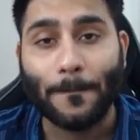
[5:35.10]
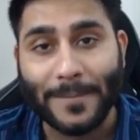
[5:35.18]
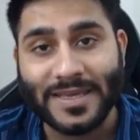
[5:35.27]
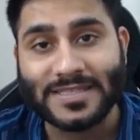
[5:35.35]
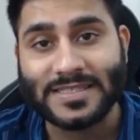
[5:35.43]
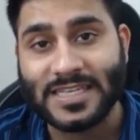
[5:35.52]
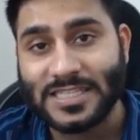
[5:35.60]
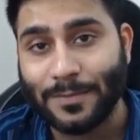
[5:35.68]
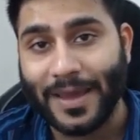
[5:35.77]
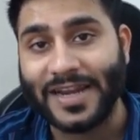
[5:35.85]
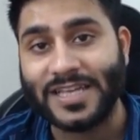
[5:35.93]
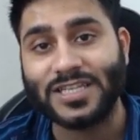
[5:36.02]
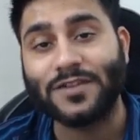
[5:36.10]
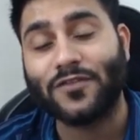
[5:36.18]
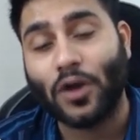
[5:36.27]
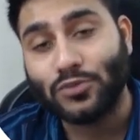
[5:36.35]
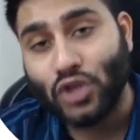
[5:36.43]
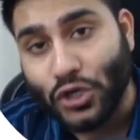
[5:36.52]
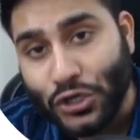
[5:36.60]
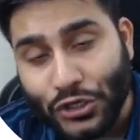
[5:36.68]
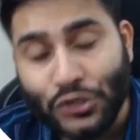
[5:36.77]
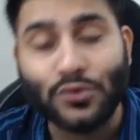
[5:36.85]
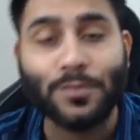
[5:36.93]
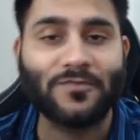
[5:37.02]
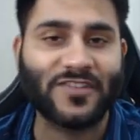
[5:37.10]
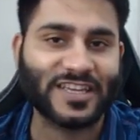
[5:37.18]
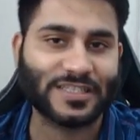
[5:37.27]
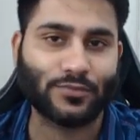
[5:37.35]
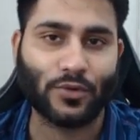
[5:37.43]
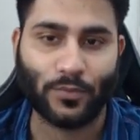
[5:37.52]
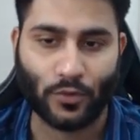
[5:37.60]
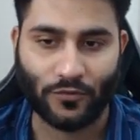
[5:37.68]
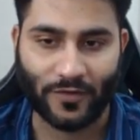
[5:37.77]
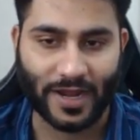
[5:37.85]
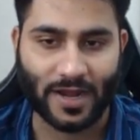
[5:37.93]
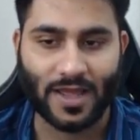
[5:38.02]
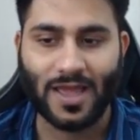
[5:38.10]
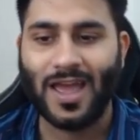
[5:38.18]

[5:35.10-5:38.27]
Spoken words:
business manager from your new Facebook profile.